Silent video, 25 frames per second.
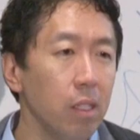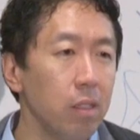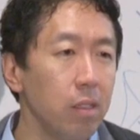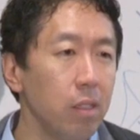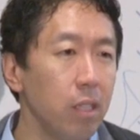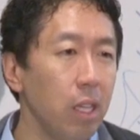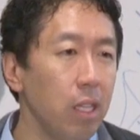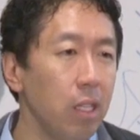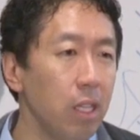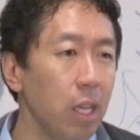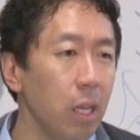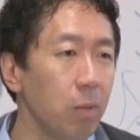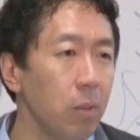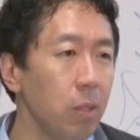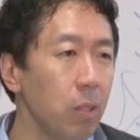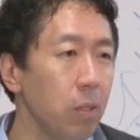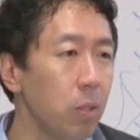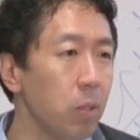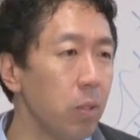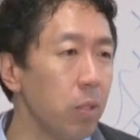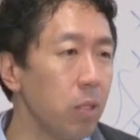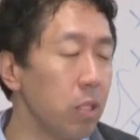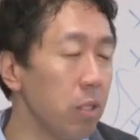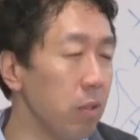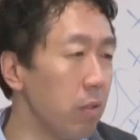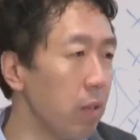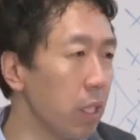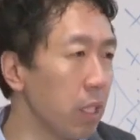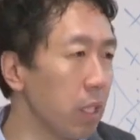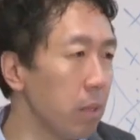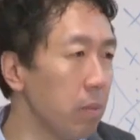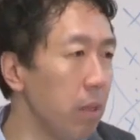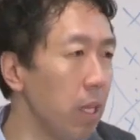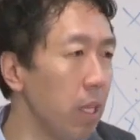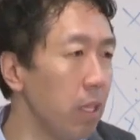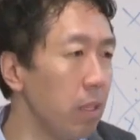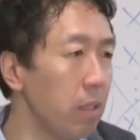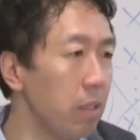then I would usually
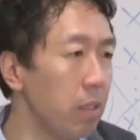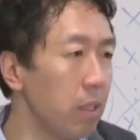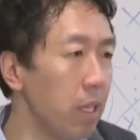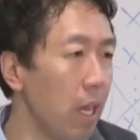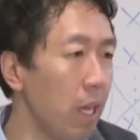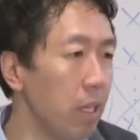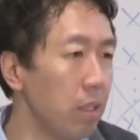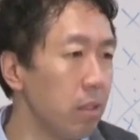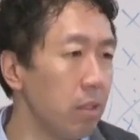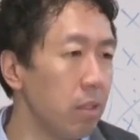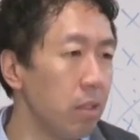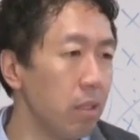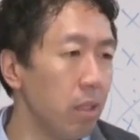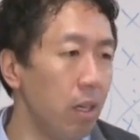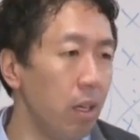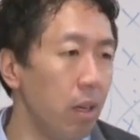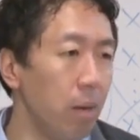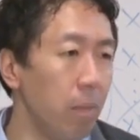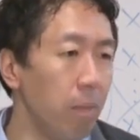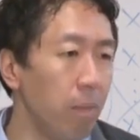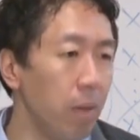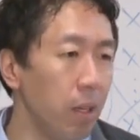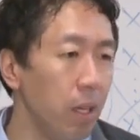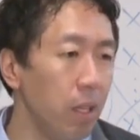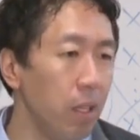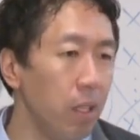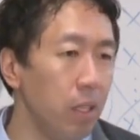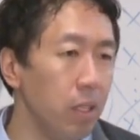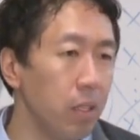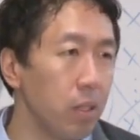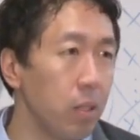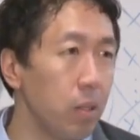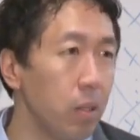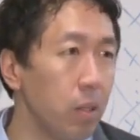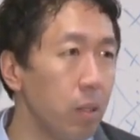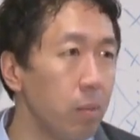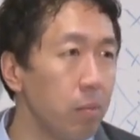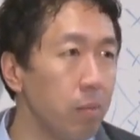recommend that
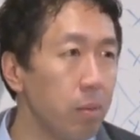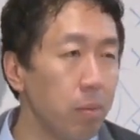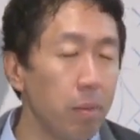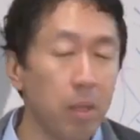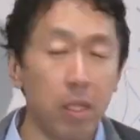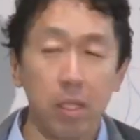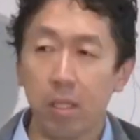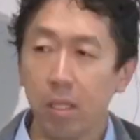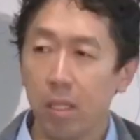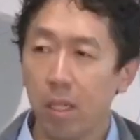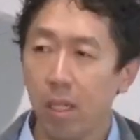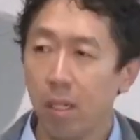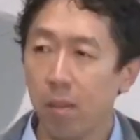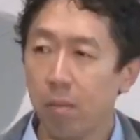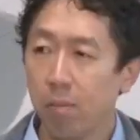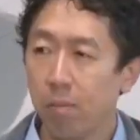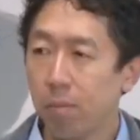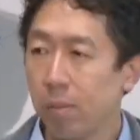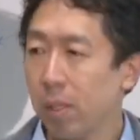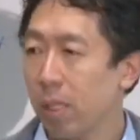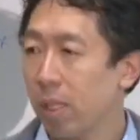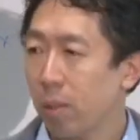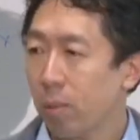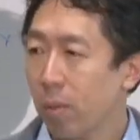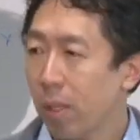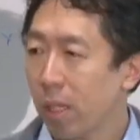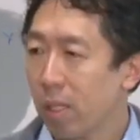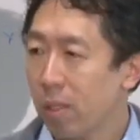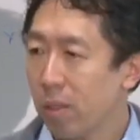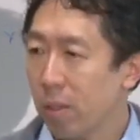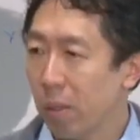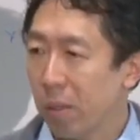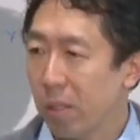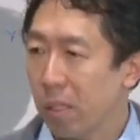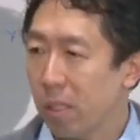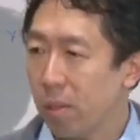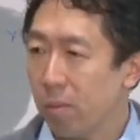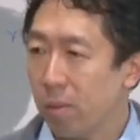you build a quick and
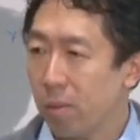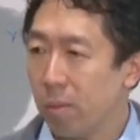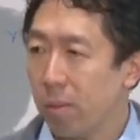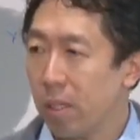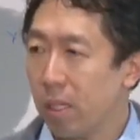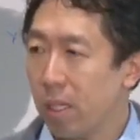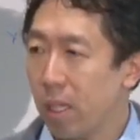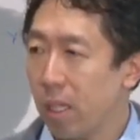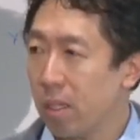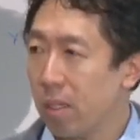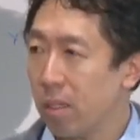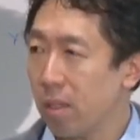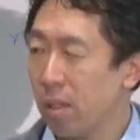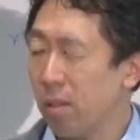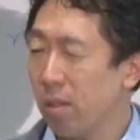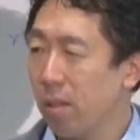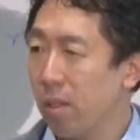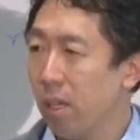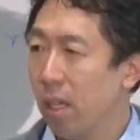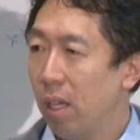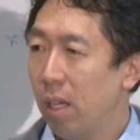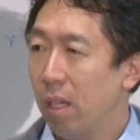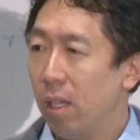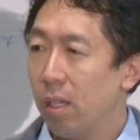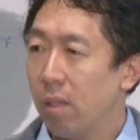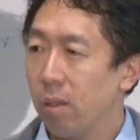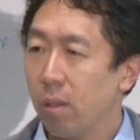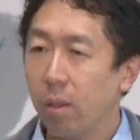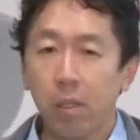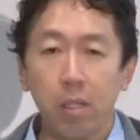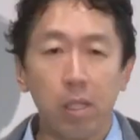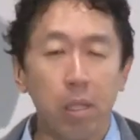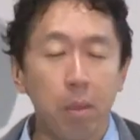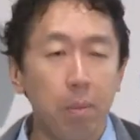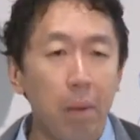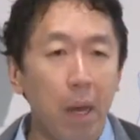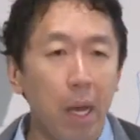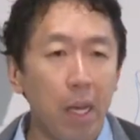dirty implementation, look
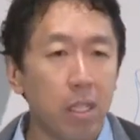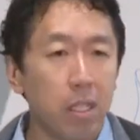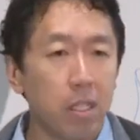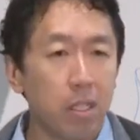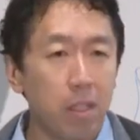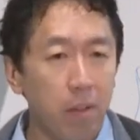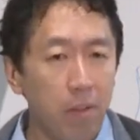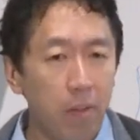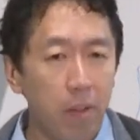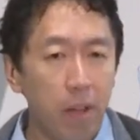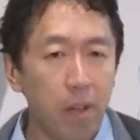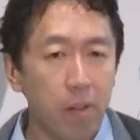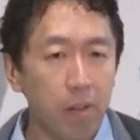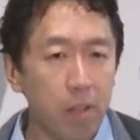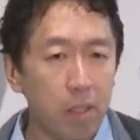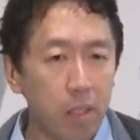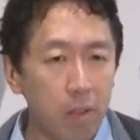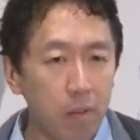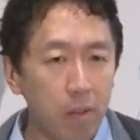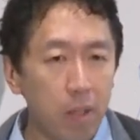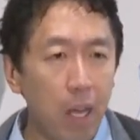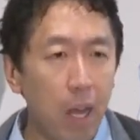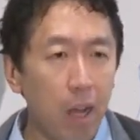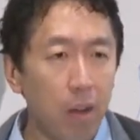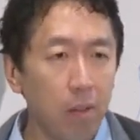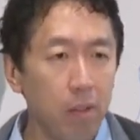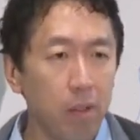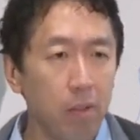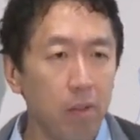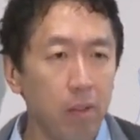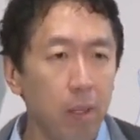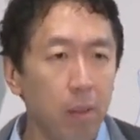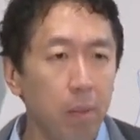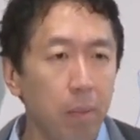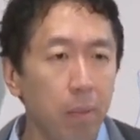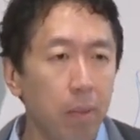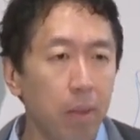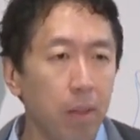at the bias and variance of the
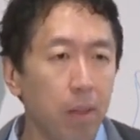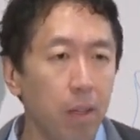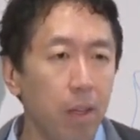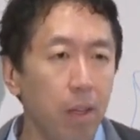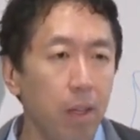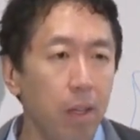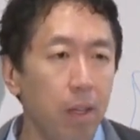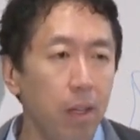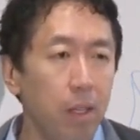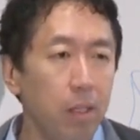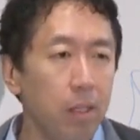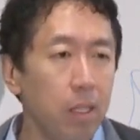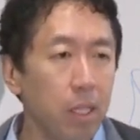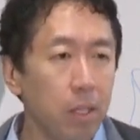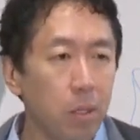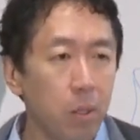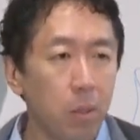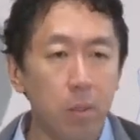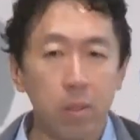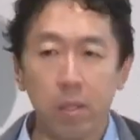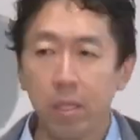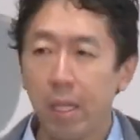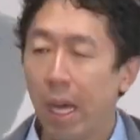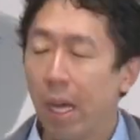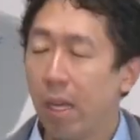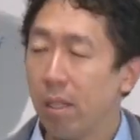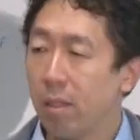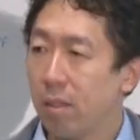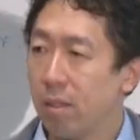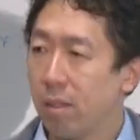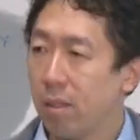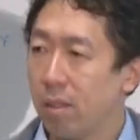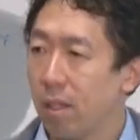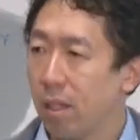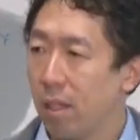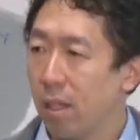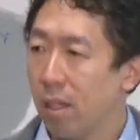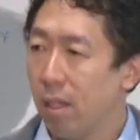algorithm, and then use that
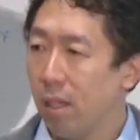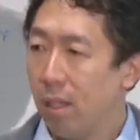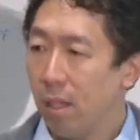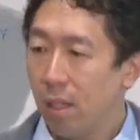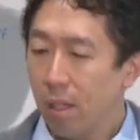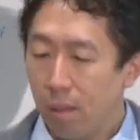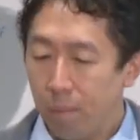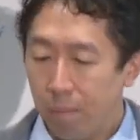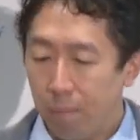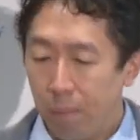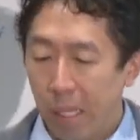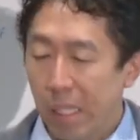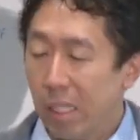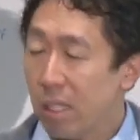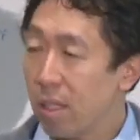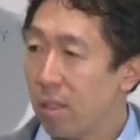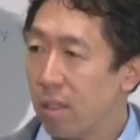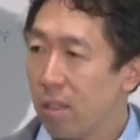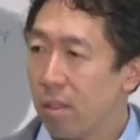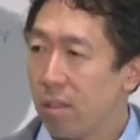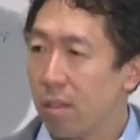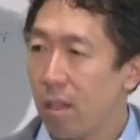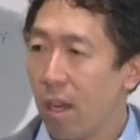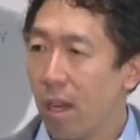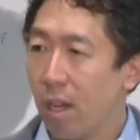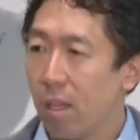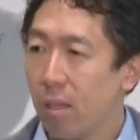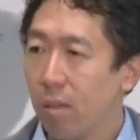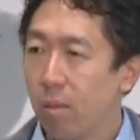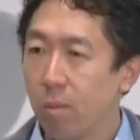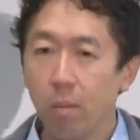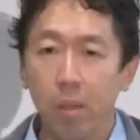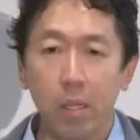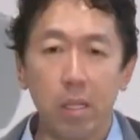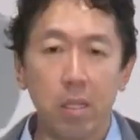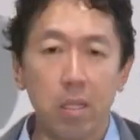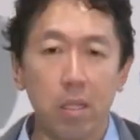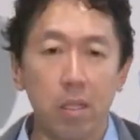to better decide
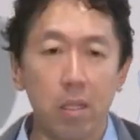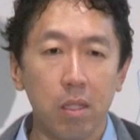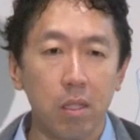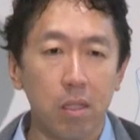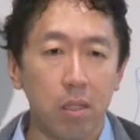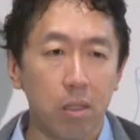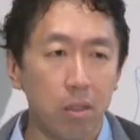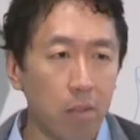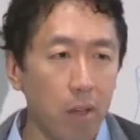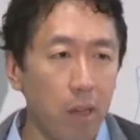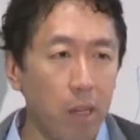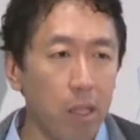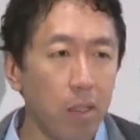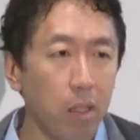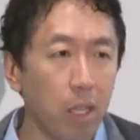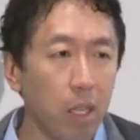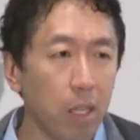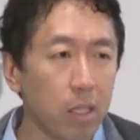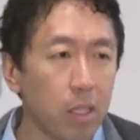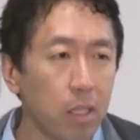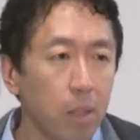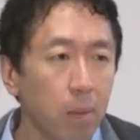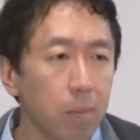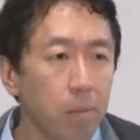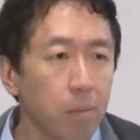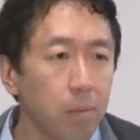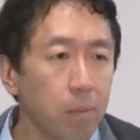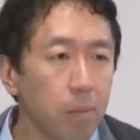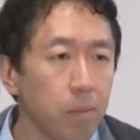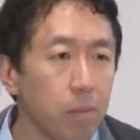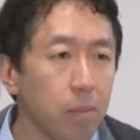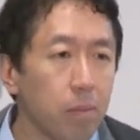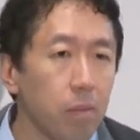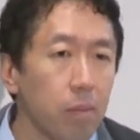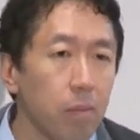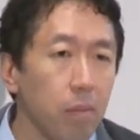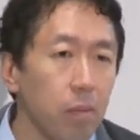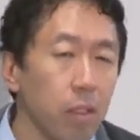what to try next.
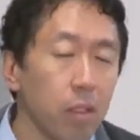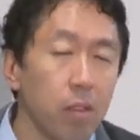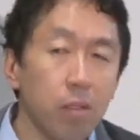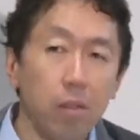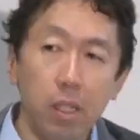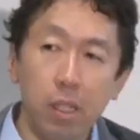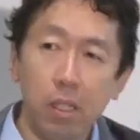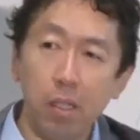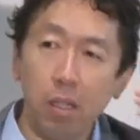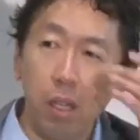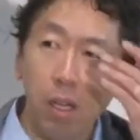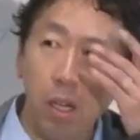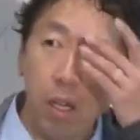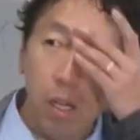Right?